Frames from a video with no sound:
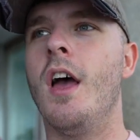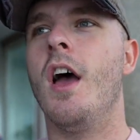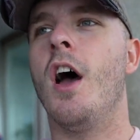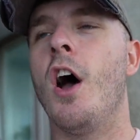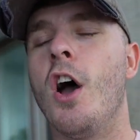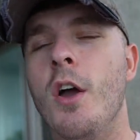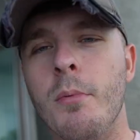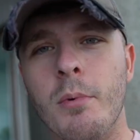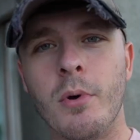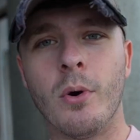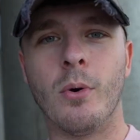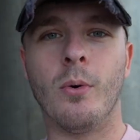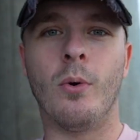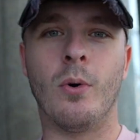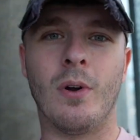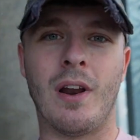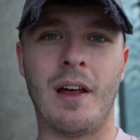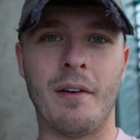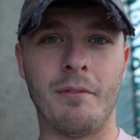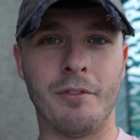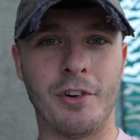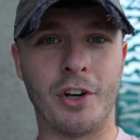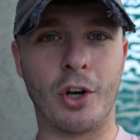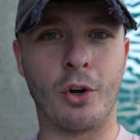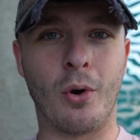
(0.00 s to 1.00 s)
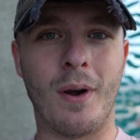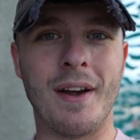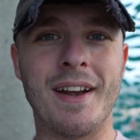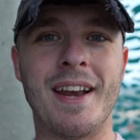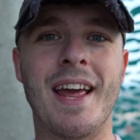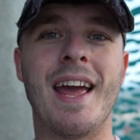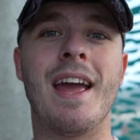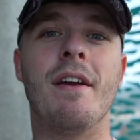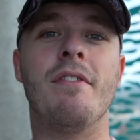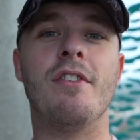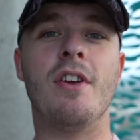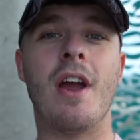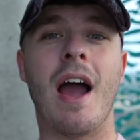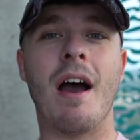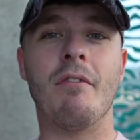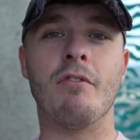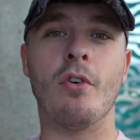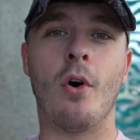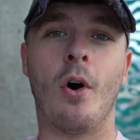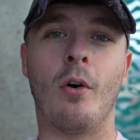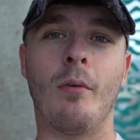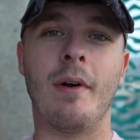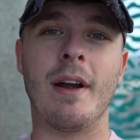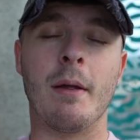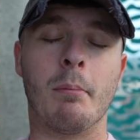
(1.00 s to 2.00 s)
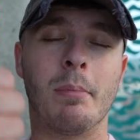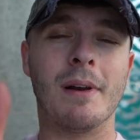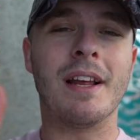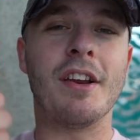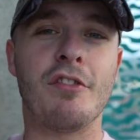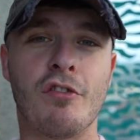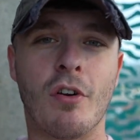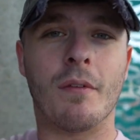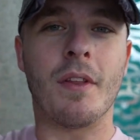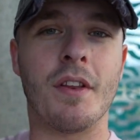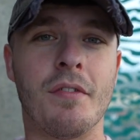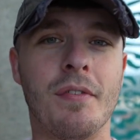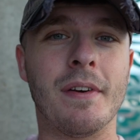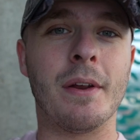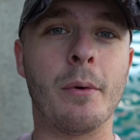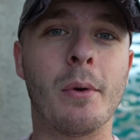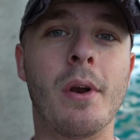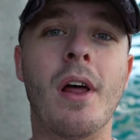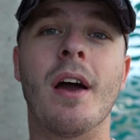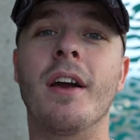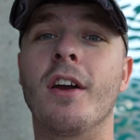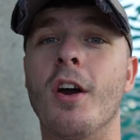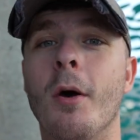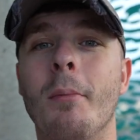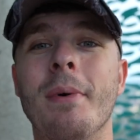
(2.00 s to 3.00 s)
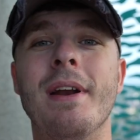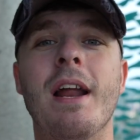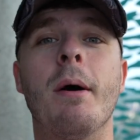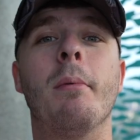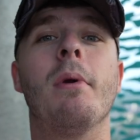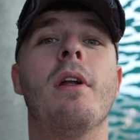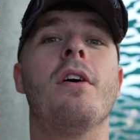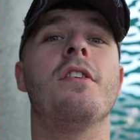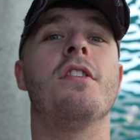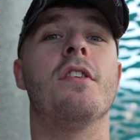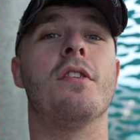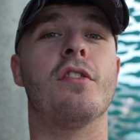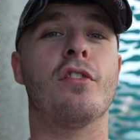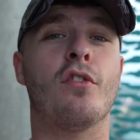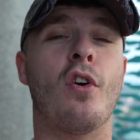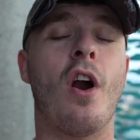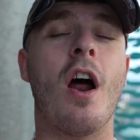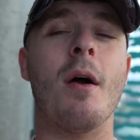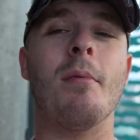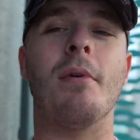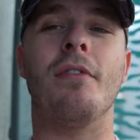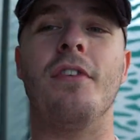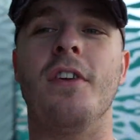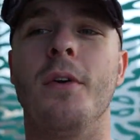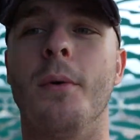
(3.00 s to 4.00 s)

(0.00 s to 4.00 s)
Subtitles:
Hope you're all having a great day. If you have not already, please drop this video a like, comment down below, subscribe if